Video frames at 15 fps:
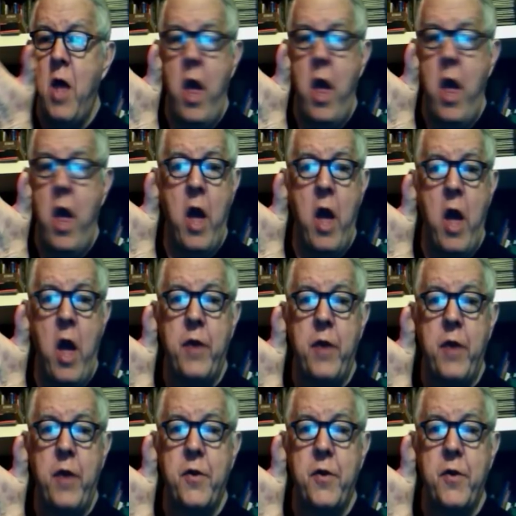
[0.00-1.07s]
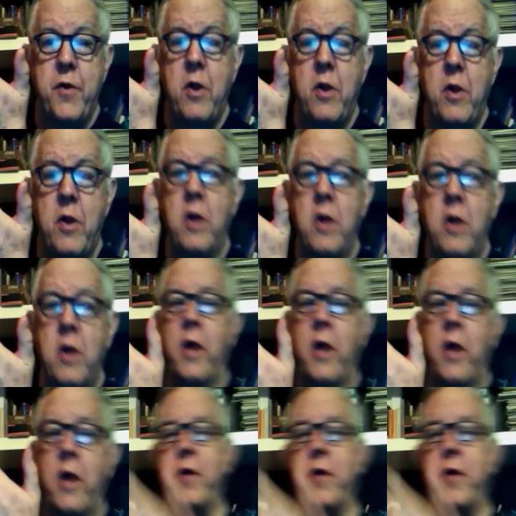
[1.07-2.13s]
And like
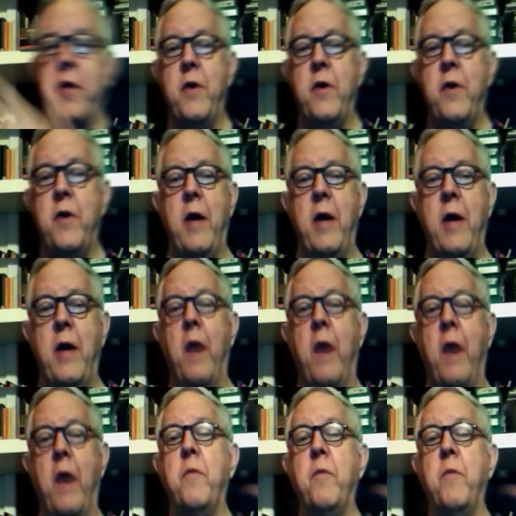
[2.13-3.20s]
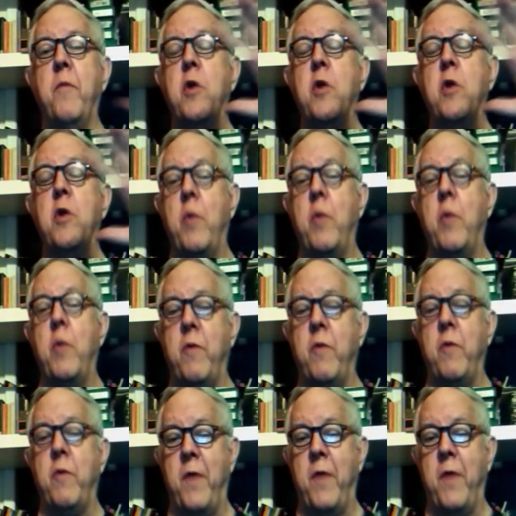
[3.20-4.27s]
out of the blue, I mean, you would have
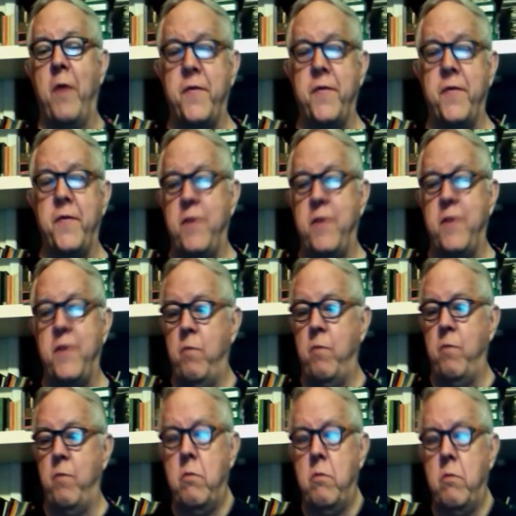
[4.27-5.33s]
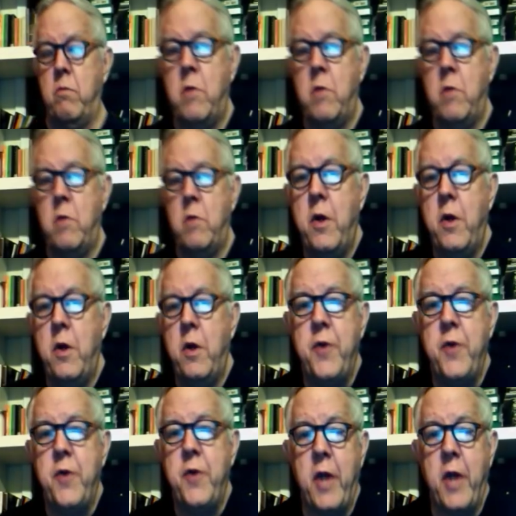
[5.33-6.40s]
had this
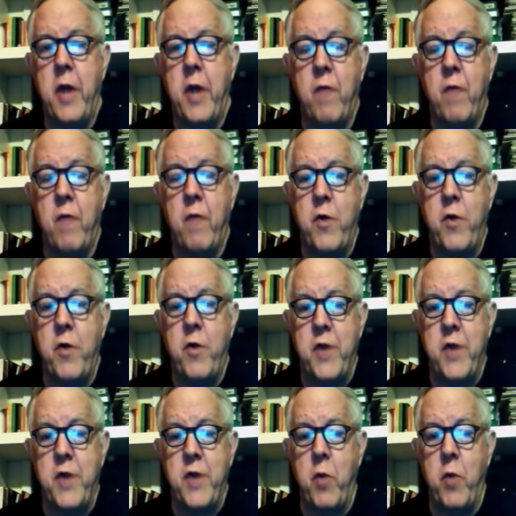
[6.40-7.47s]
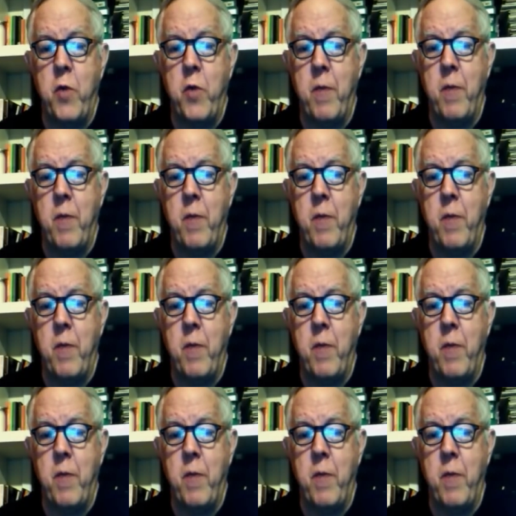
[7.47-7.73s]
gigantic vortex opening up